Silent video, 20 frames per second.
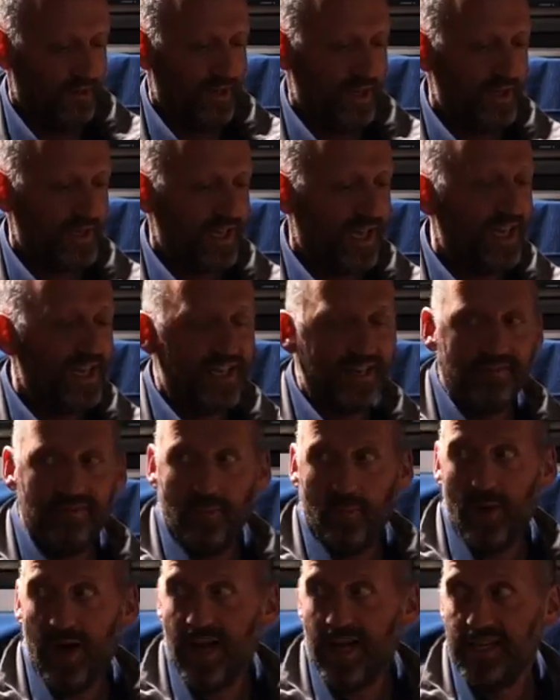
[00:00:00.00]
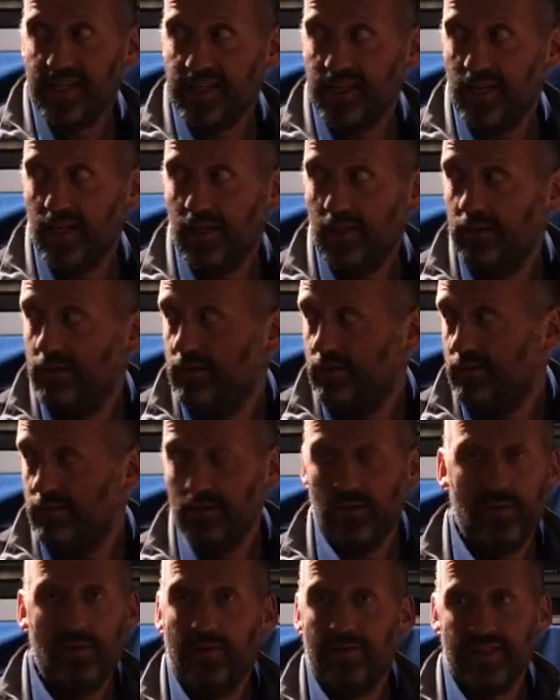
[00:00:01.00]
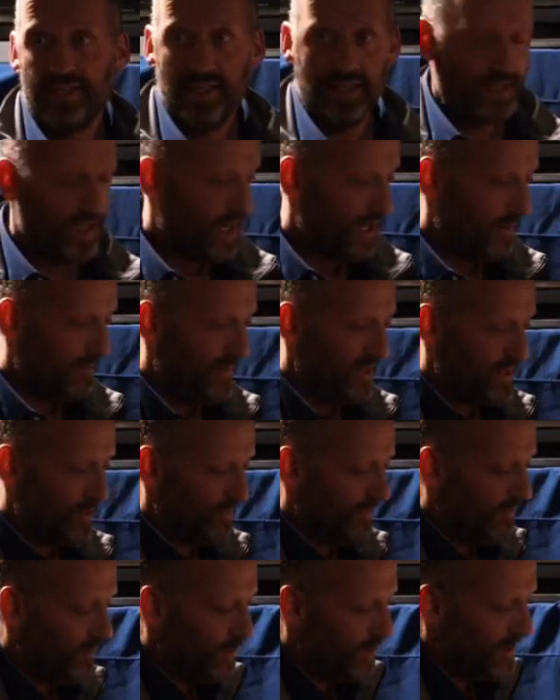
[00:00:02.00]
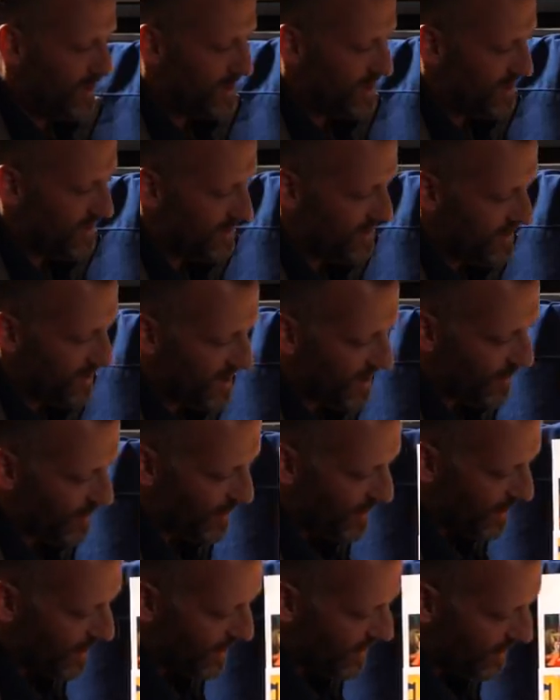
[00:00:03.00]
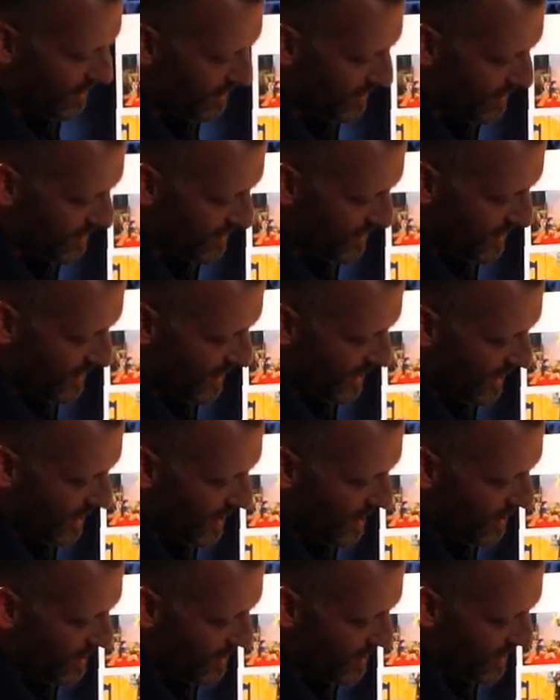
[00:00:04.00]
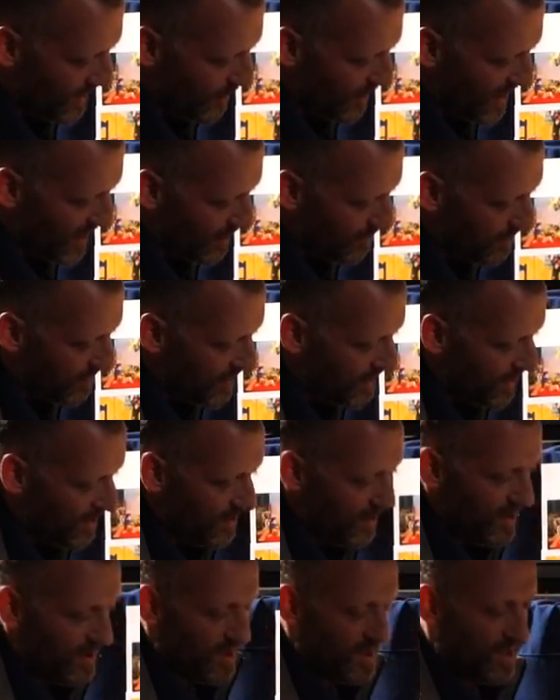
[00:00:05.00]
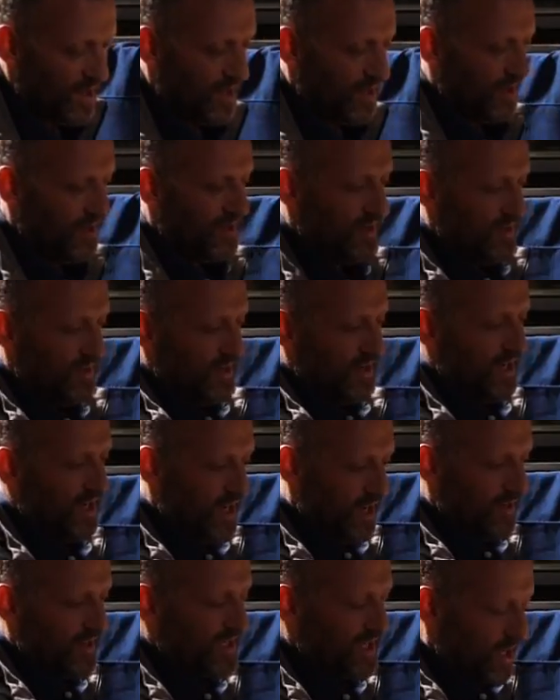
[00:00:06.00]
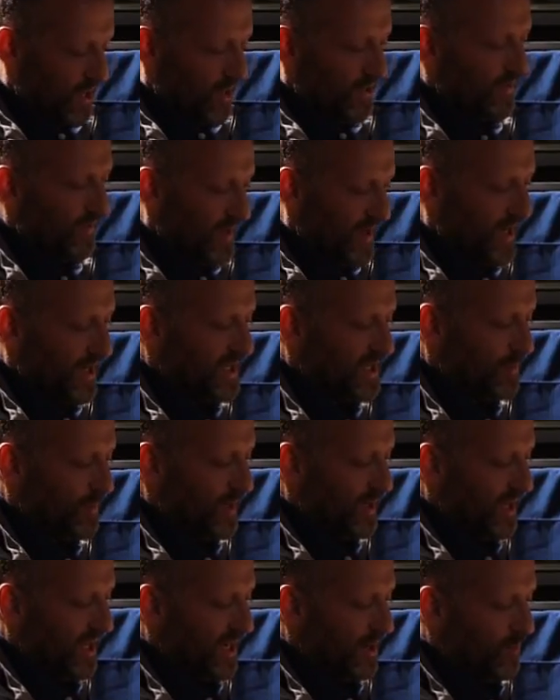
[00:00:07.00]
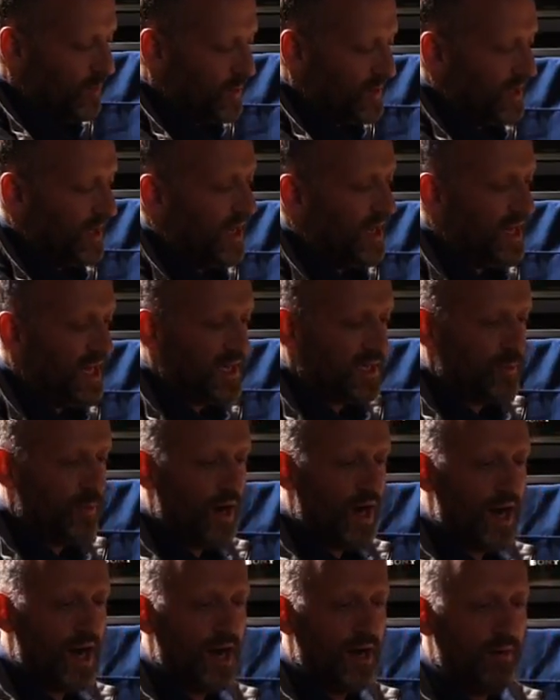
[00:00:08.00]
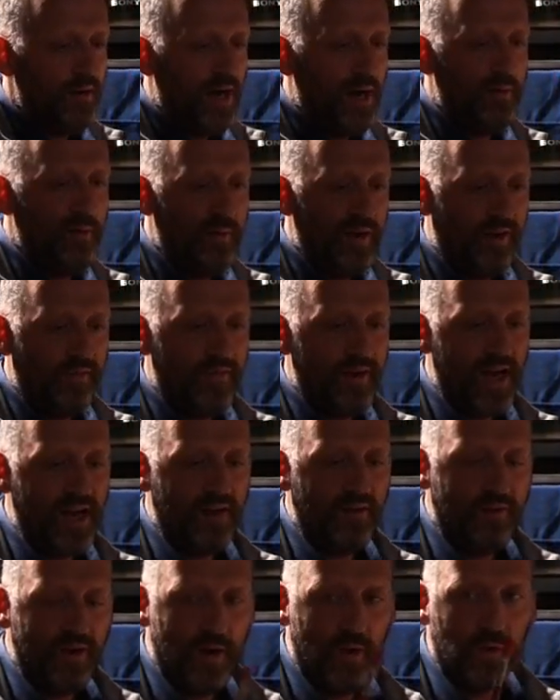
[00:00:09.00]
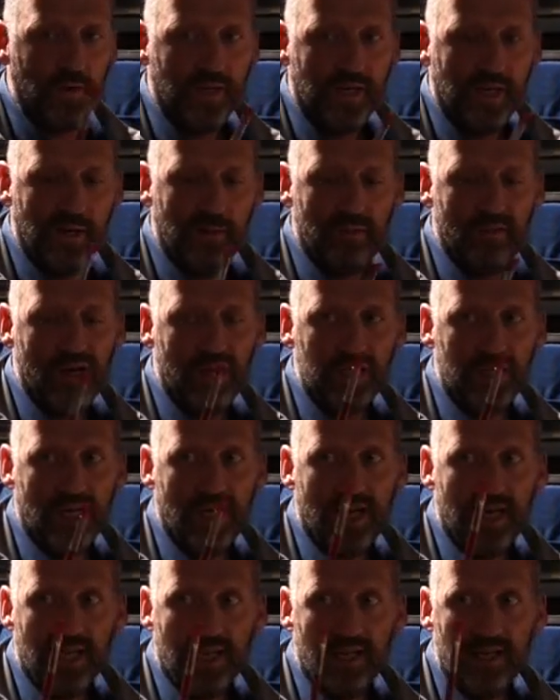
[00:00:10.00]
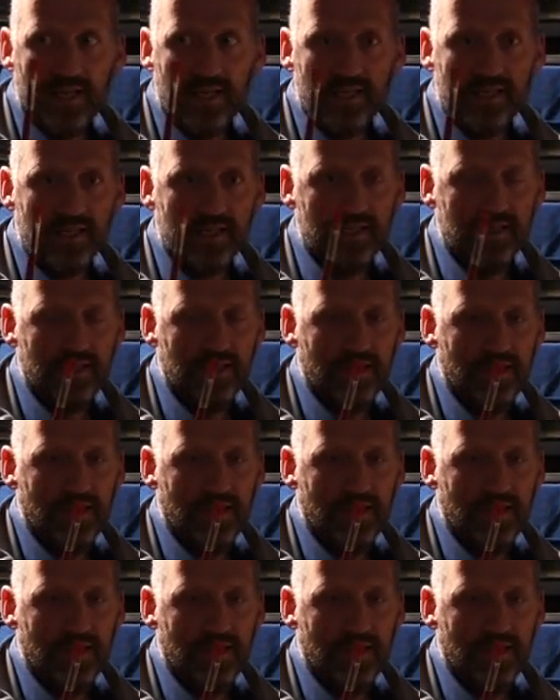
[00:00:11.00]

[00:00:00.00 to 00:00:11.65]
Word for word: Using it in different ways, though. Whoever said that, mystery voice out there. Yeah, I mean, I'm, um, you know, there's a lot of this, but then I'm also, and that's why I, I'm a big fan of holding your brush like this,